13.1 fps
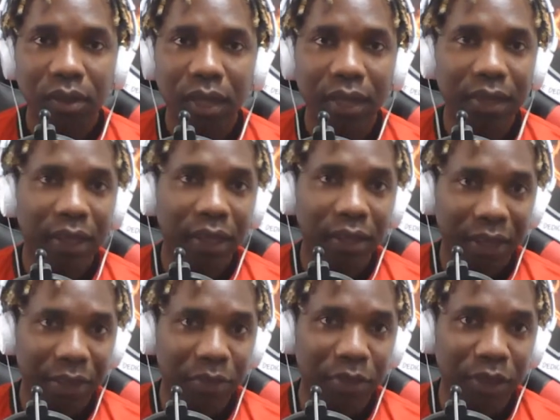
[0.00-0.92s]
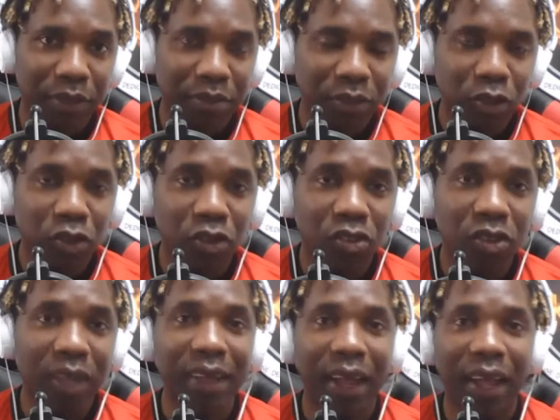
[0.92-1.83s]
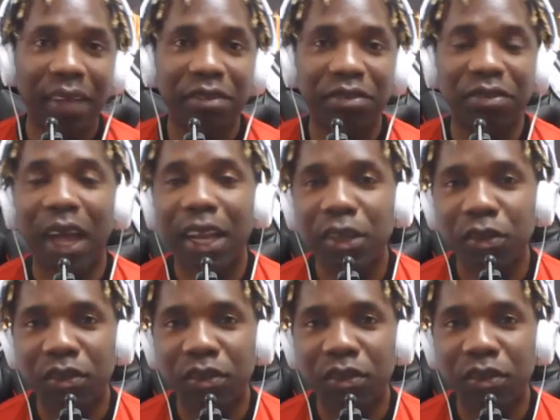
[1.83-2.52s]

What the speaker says: Not help them. You should try to add value